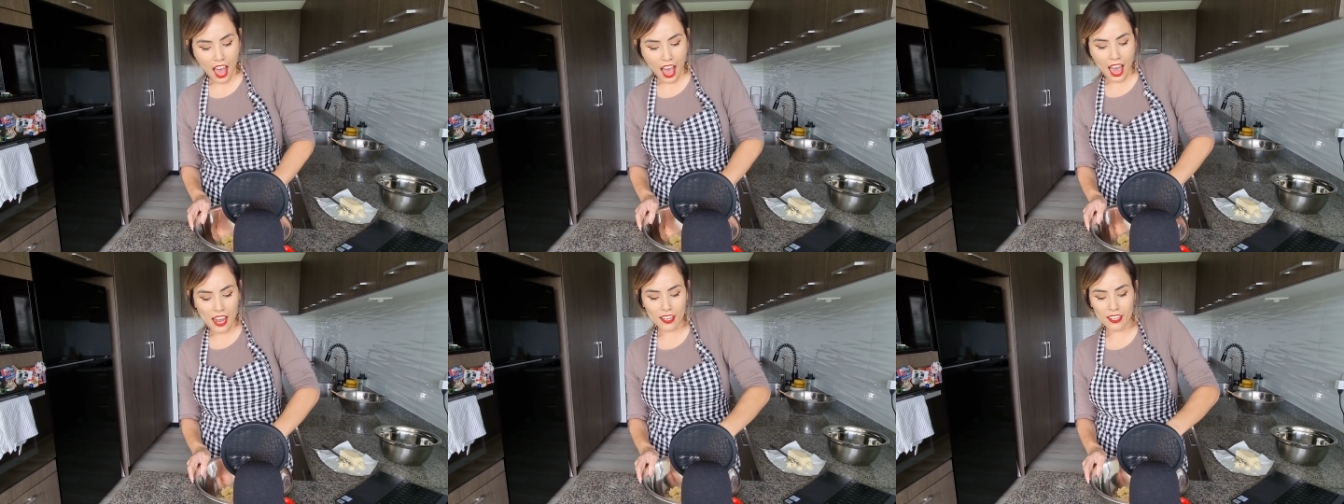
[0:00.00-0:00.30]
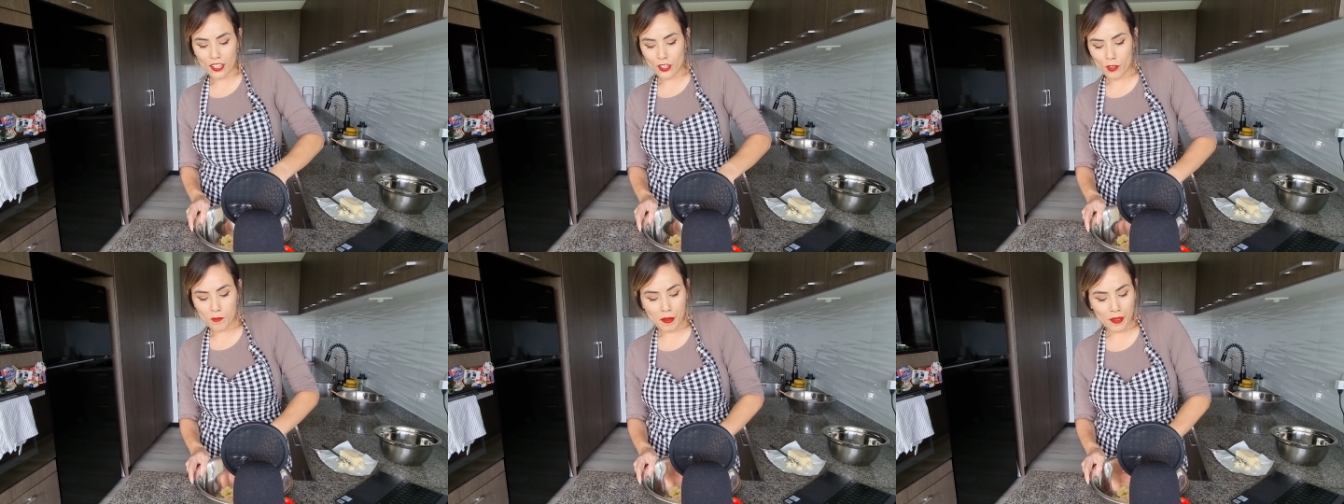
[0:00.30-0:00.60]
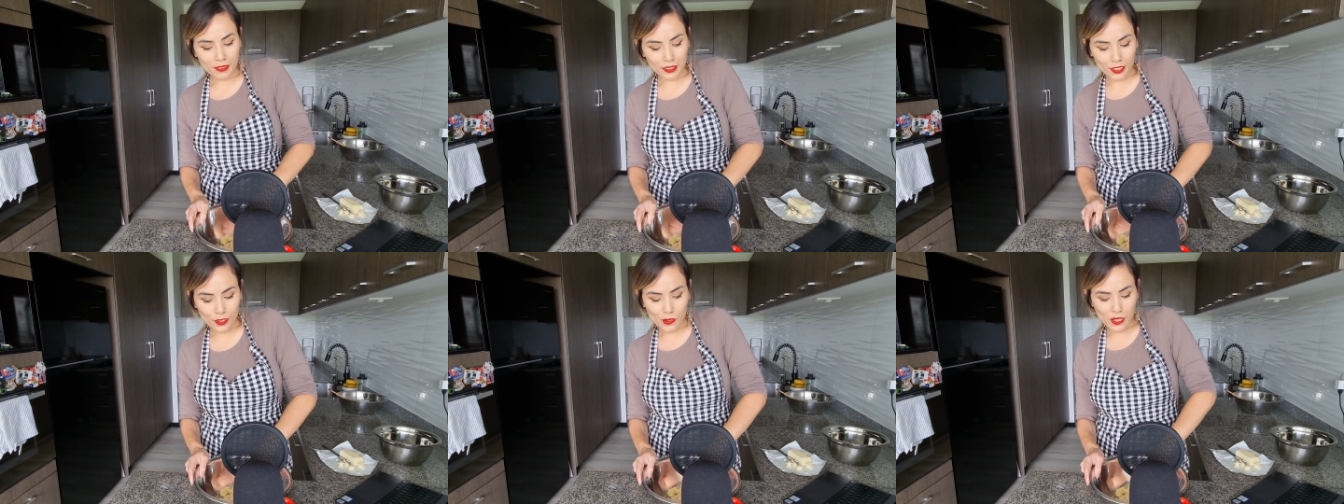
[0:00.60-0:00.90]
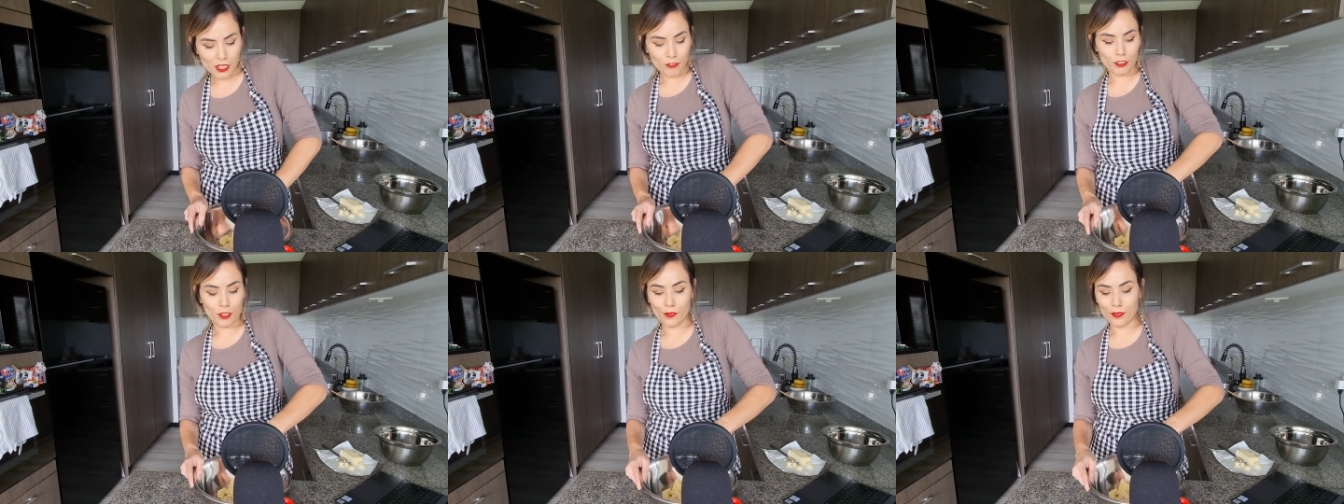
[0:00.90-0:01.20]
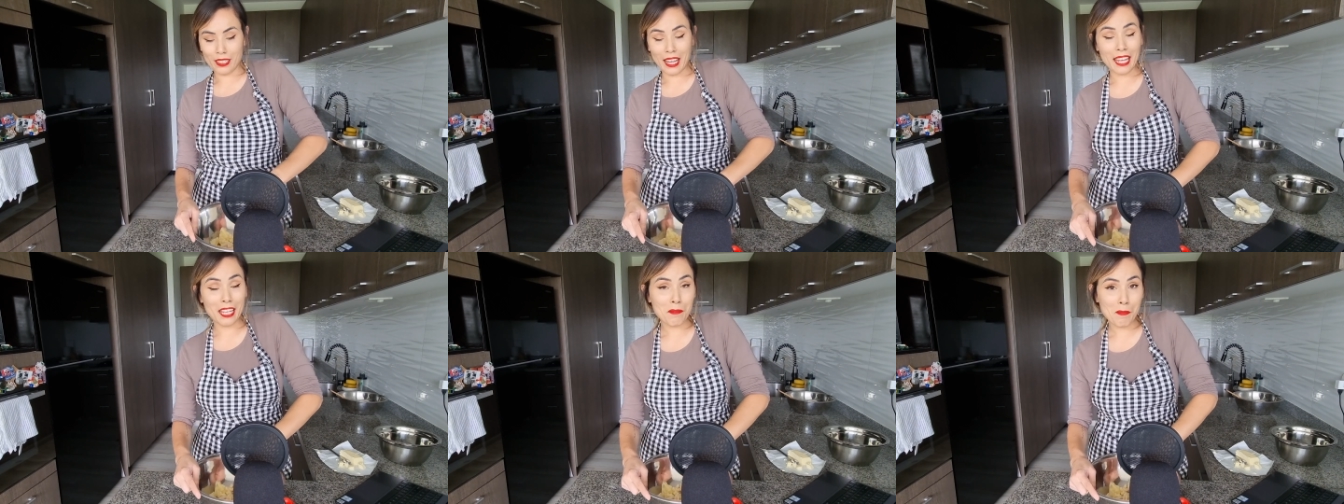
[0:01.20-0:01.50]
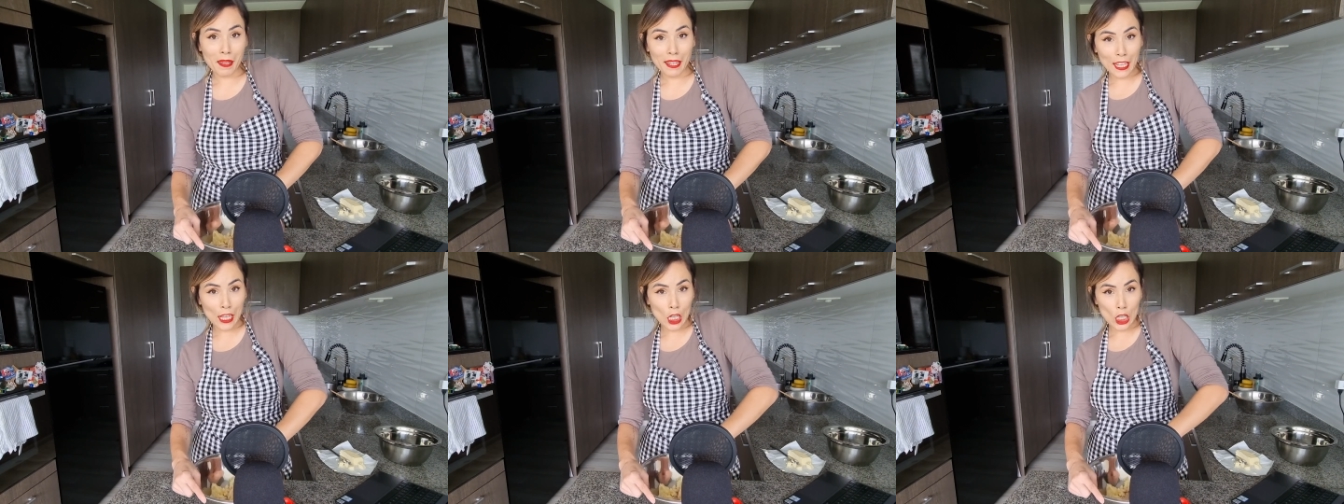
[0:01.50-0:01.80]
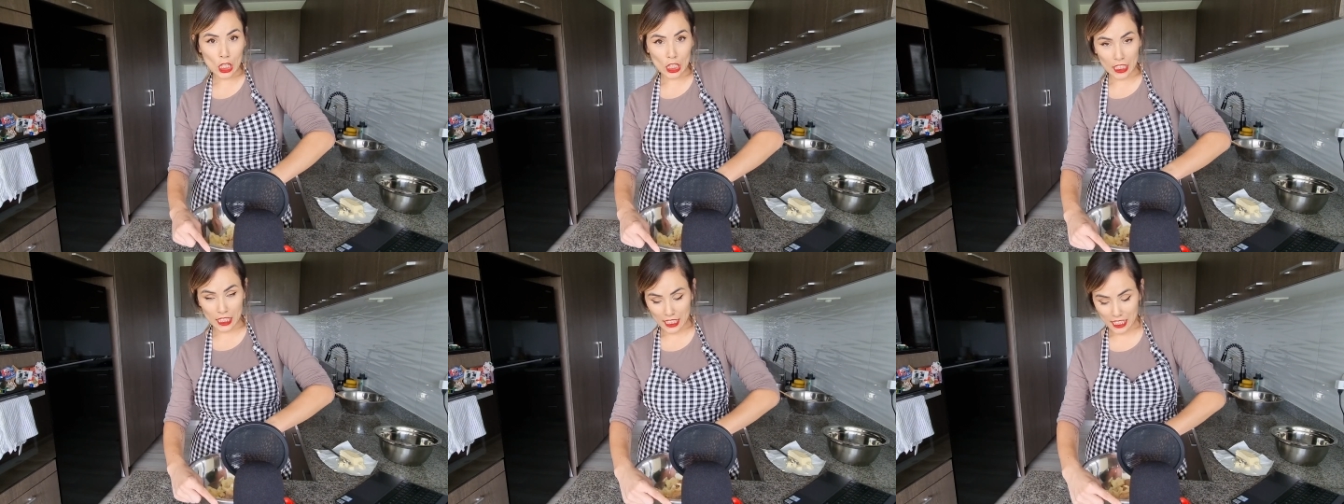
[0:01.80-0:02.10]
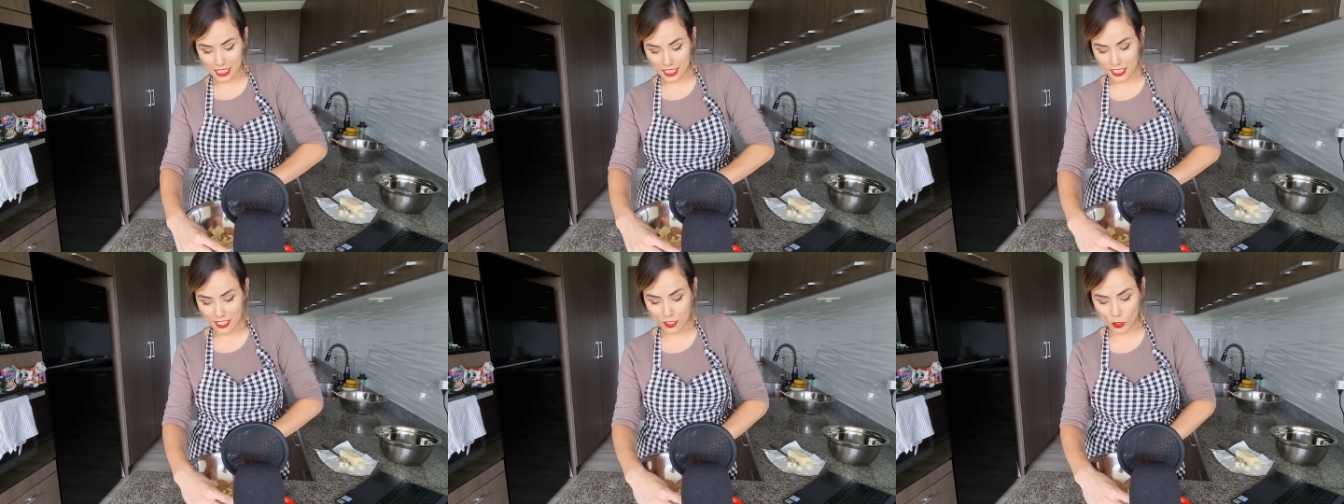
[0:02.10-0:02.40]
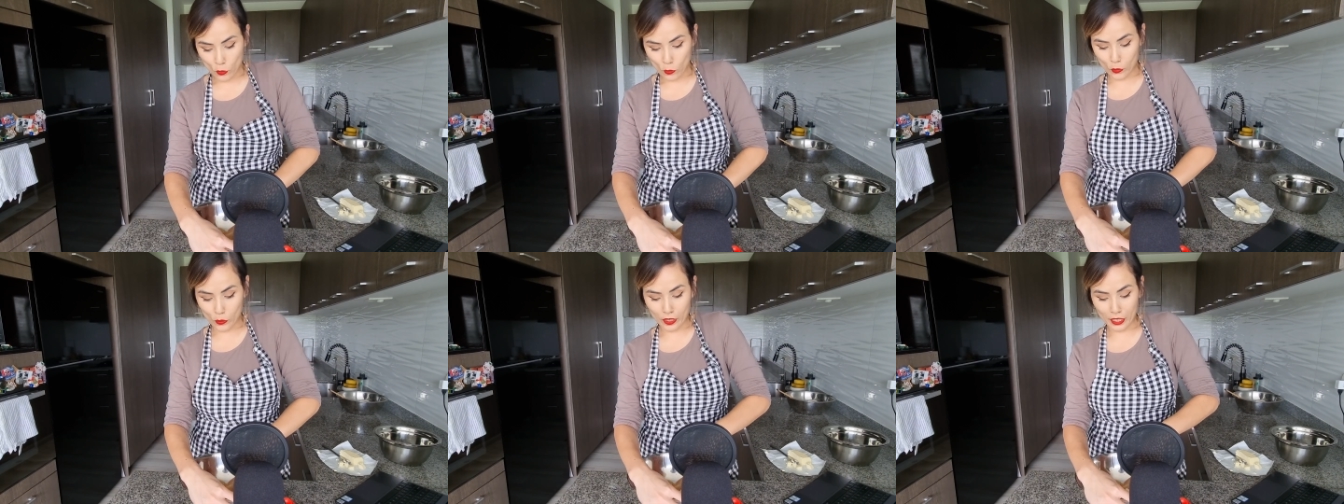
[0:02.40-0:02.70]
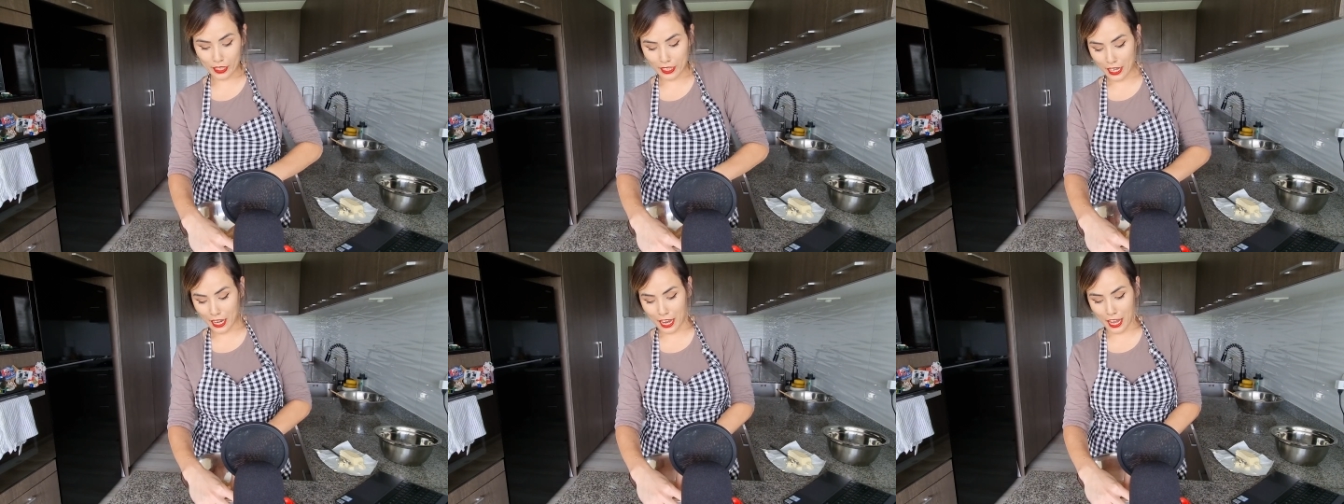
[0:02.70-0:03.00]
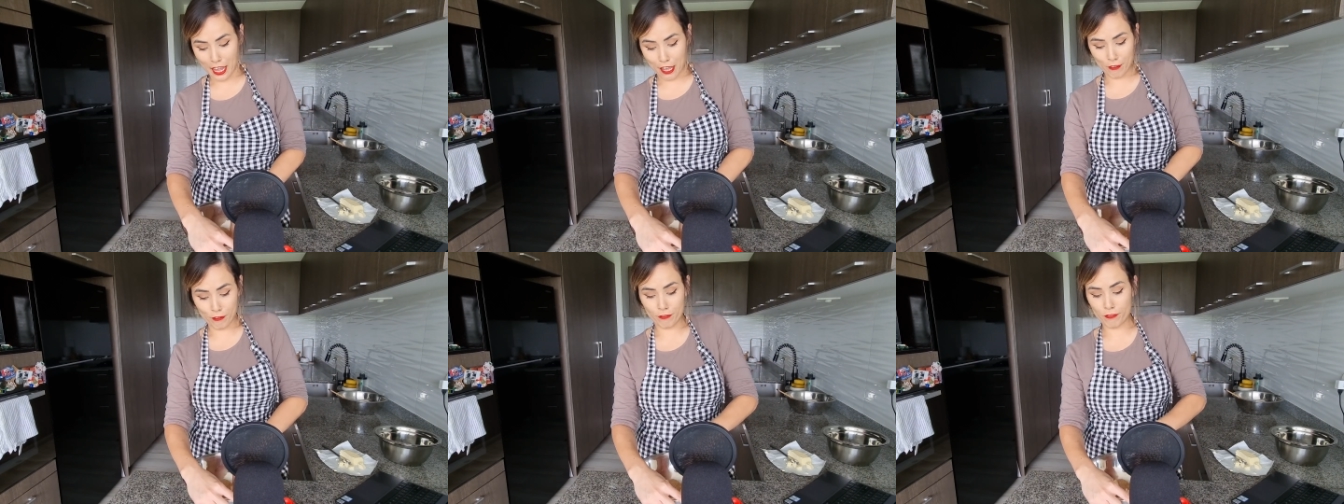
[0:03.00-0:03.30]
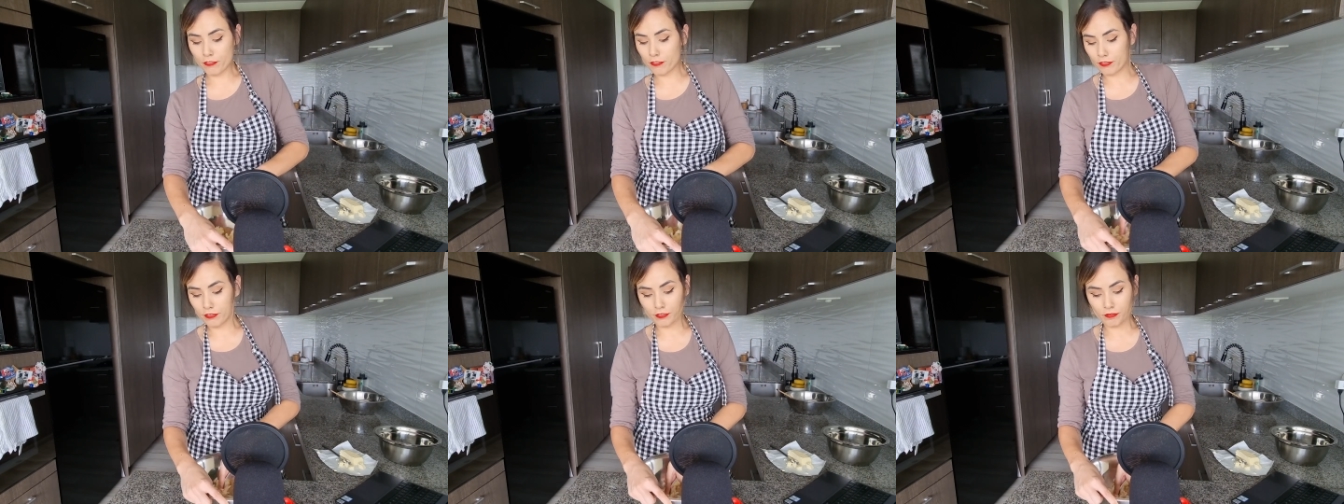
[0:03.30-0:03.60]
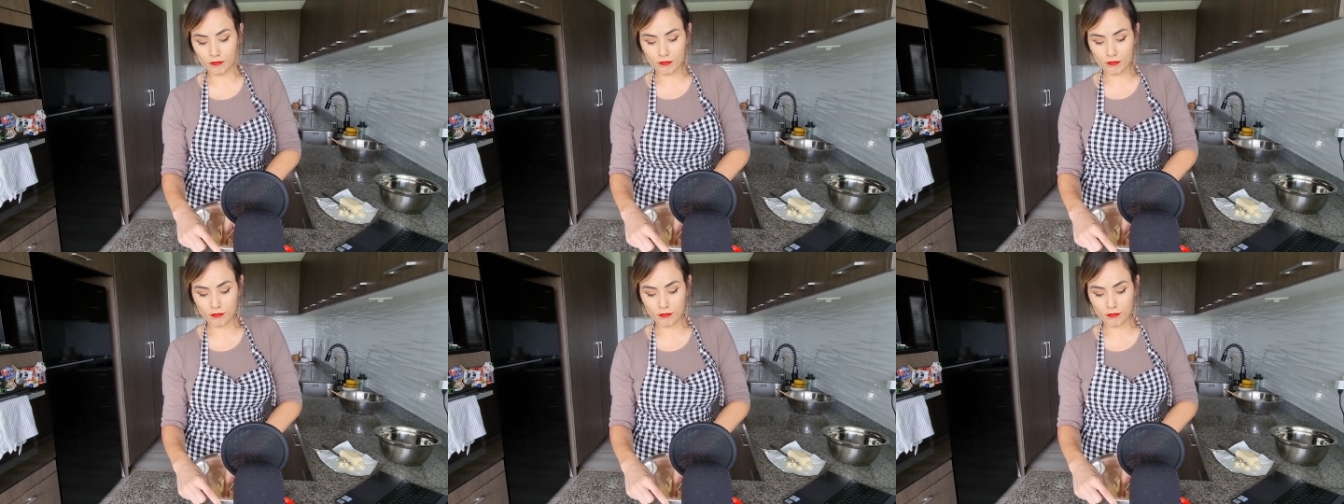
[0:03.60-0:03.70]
I don't know about you if you like making cookies or if